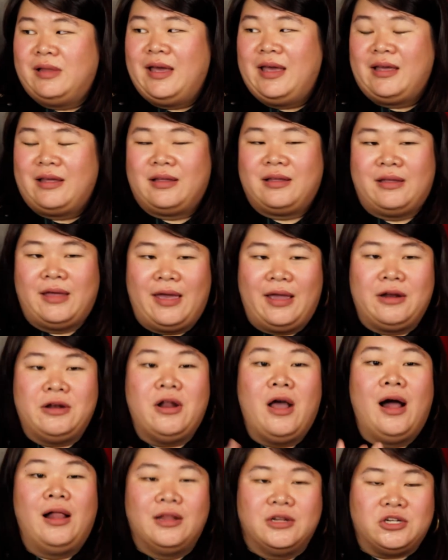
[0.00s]
like
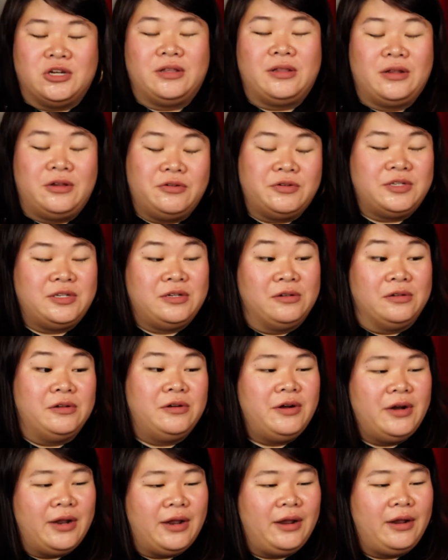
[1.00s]
acknowledging that you're still
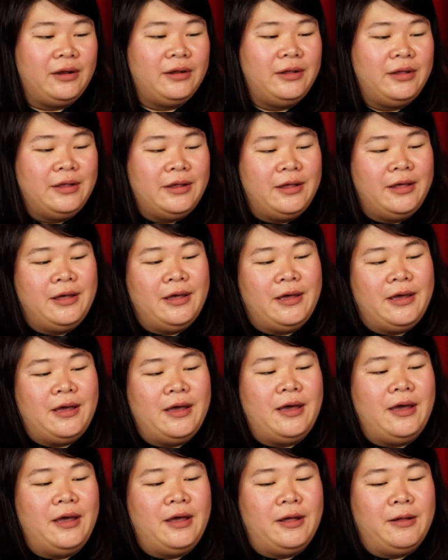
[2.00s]
mm-hmm. learning.
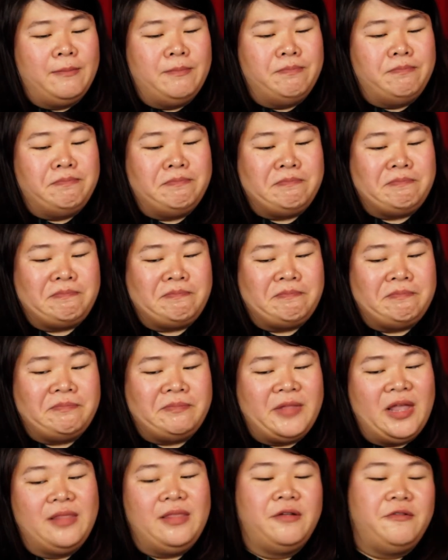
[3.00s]
Um,
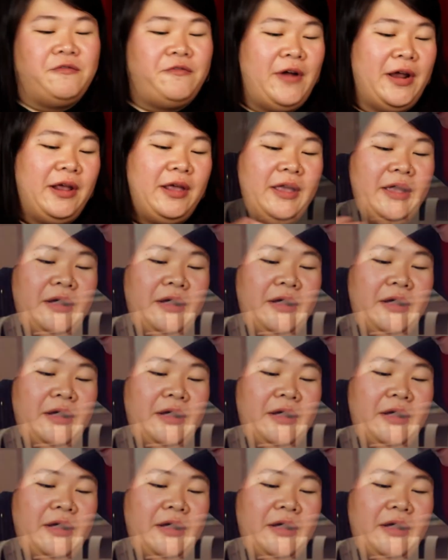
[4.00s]
and then Frank